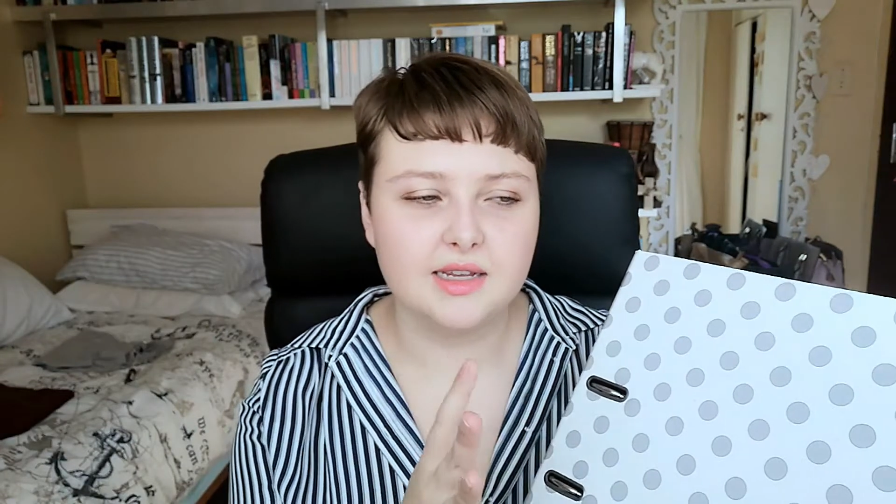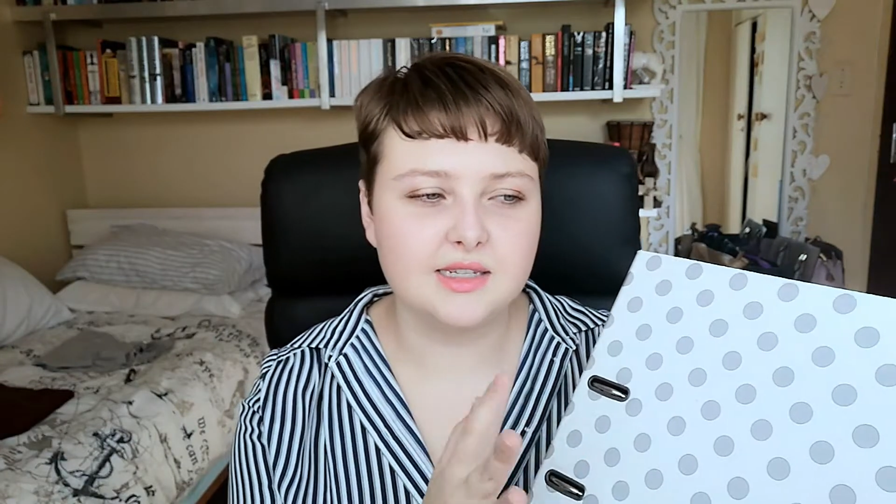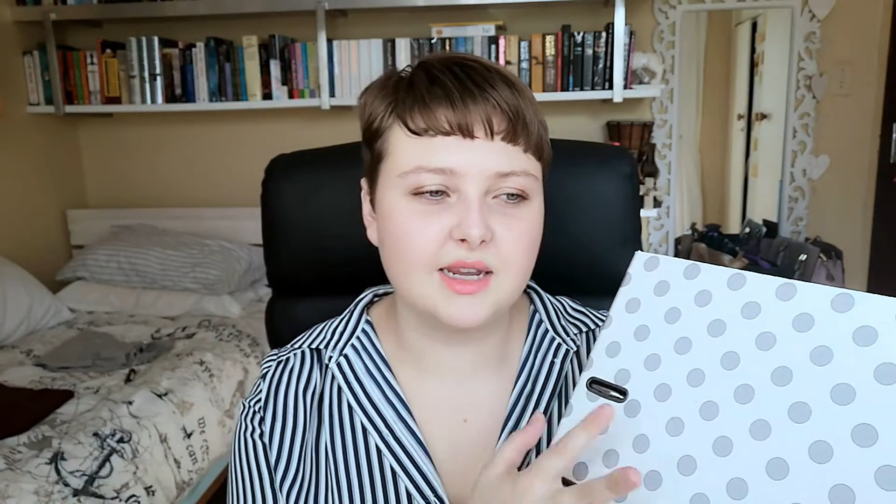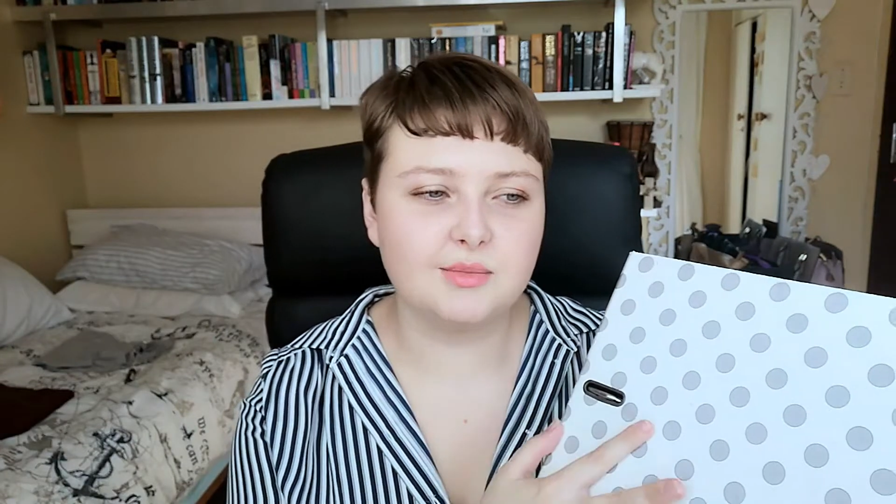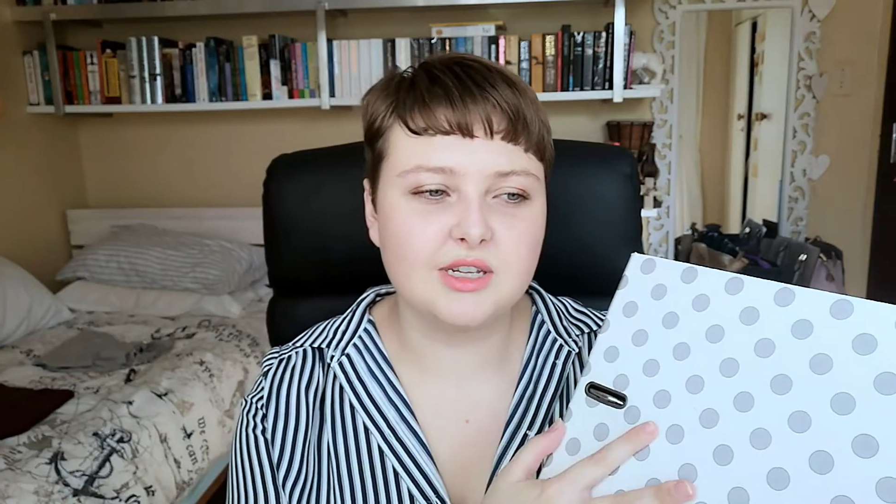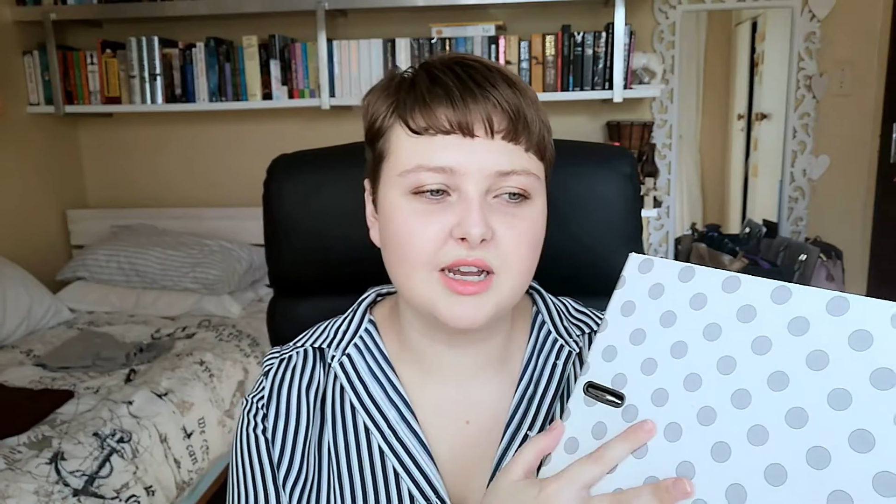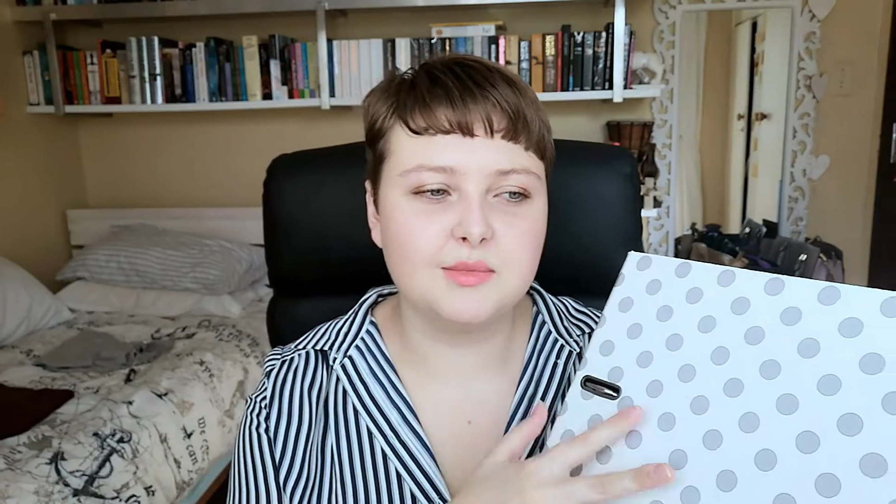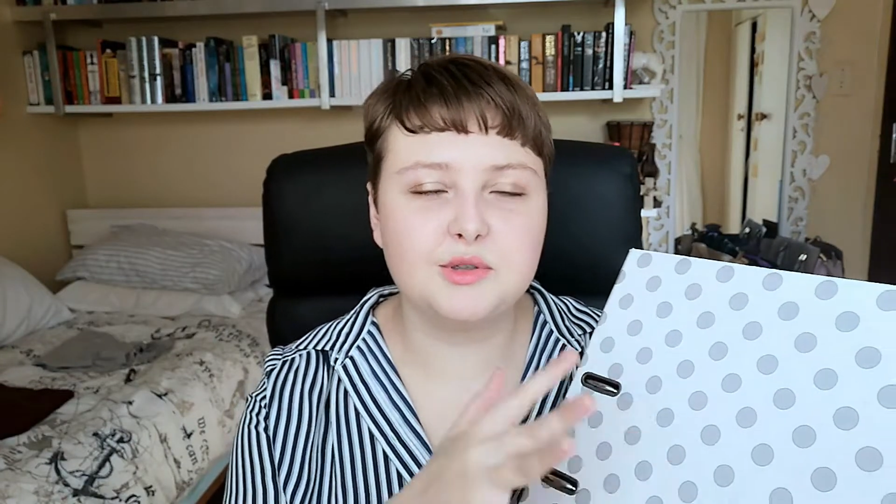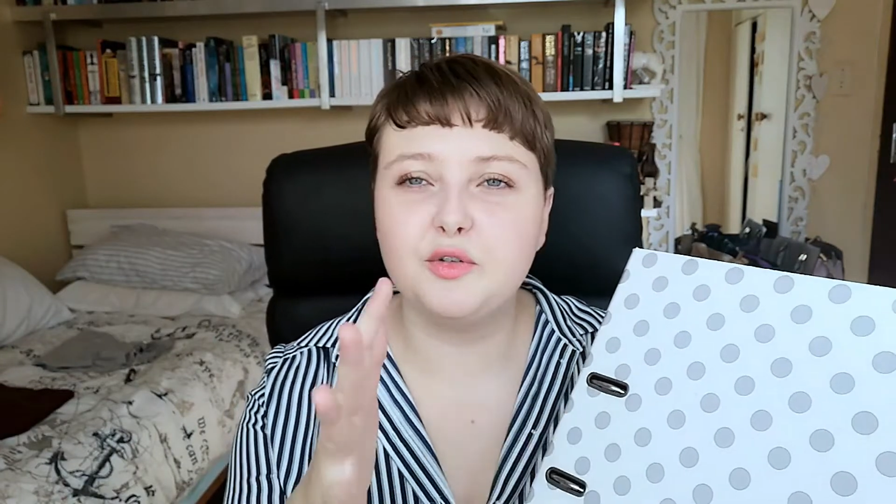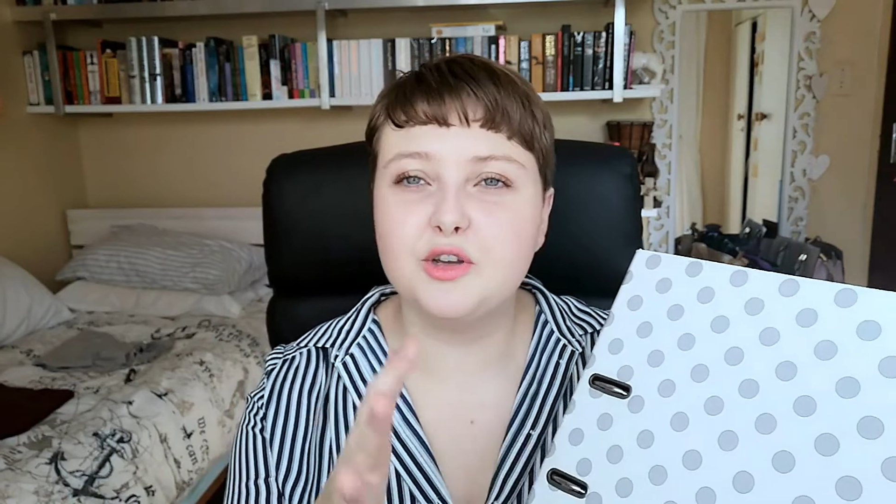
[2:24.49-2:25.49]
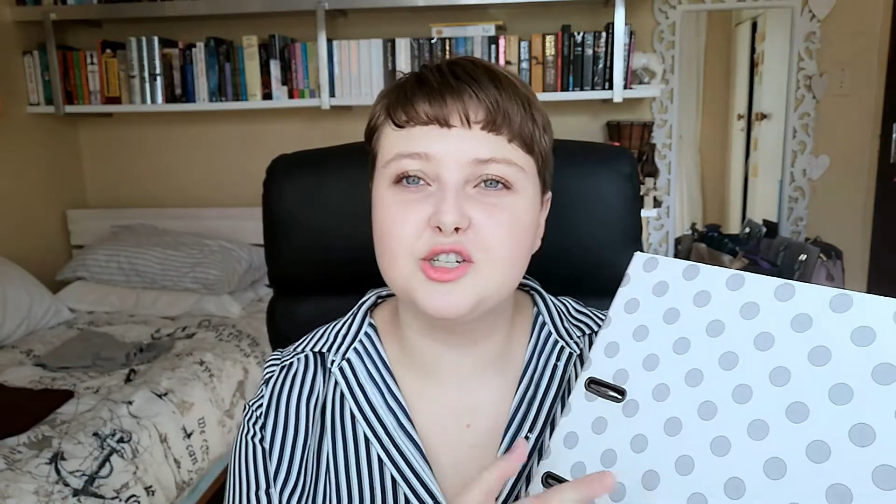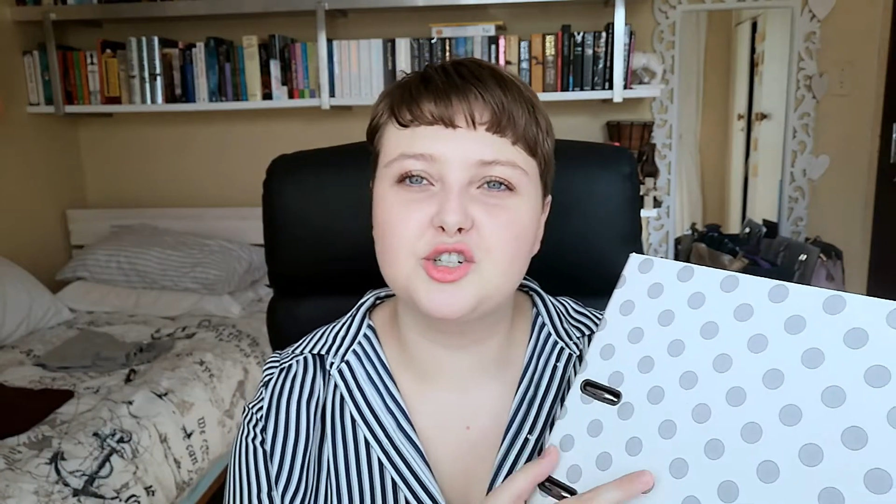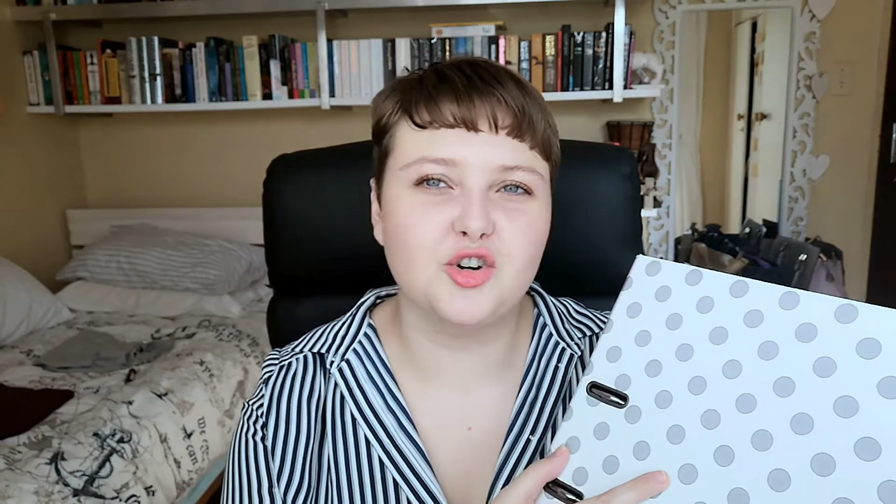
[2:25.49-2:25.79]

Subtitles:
sometimes first